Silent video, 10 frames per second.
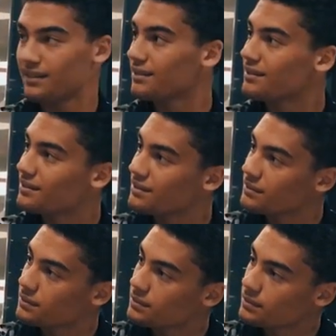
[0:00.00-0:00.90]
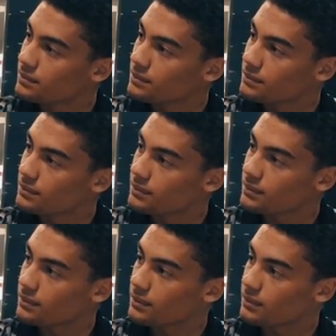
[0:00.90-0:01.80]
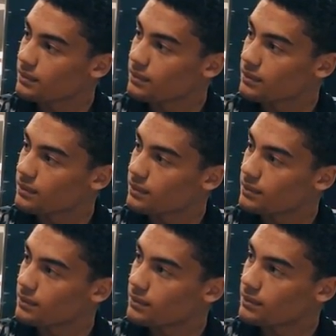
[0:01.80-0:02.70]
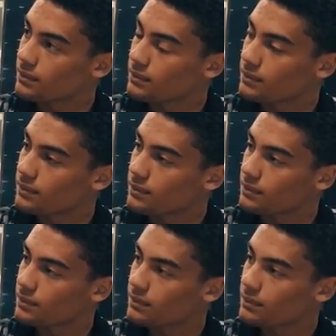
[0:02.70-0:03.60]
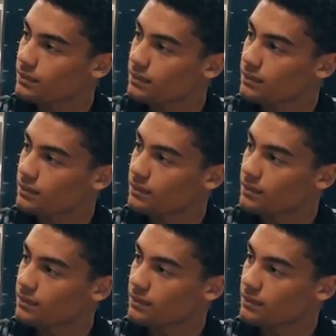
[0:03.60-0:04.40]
(silent)